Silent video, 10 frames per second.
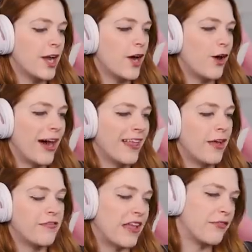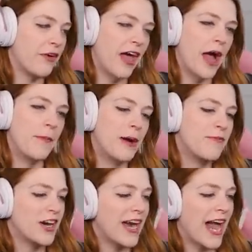You know, I love that for them.
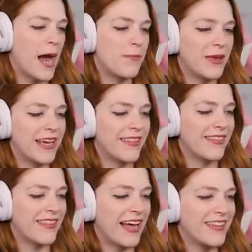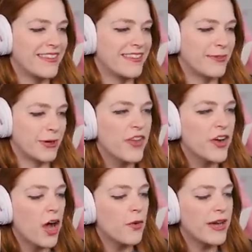I'm very happy that that is where they're
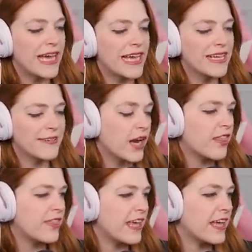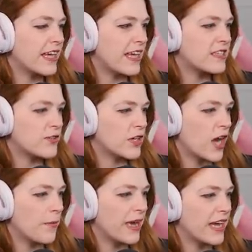going. We gotta thank a guest for
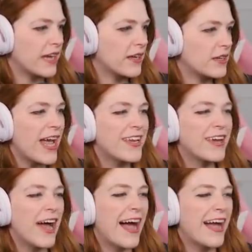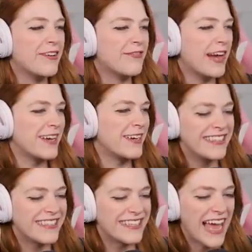coming. Oh yeah, yeah, I invited
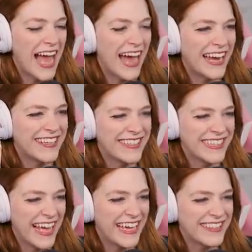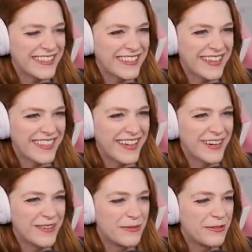his dad as a guest because I
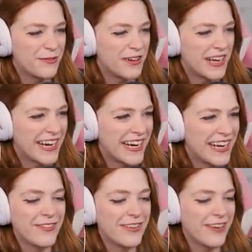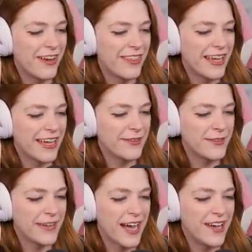thought it would be funny. So we'll go thank him for